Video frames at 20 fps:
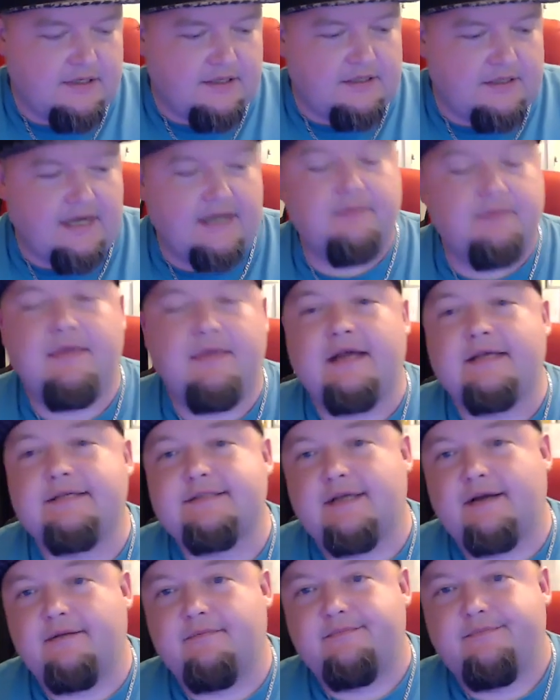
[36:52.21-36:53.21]
Gotta make
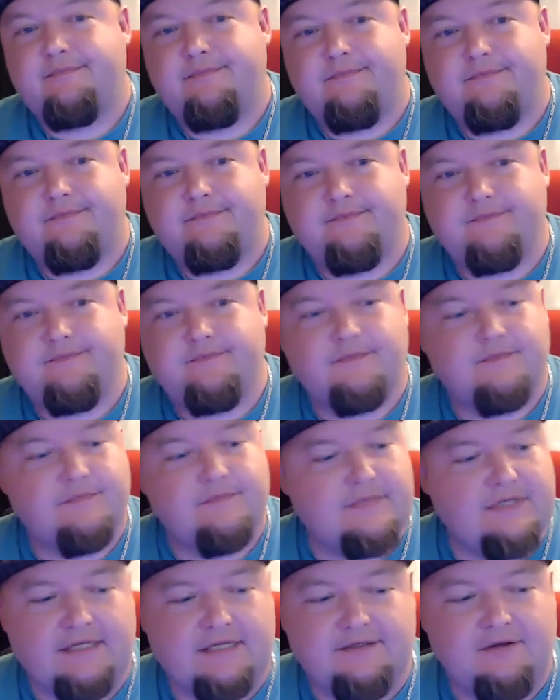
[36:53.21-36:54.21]
some.
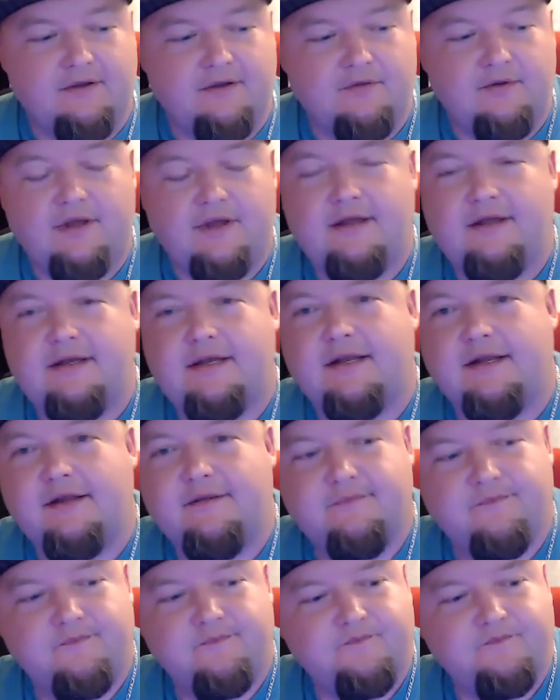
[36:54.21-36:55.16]
That's the only way I can get it.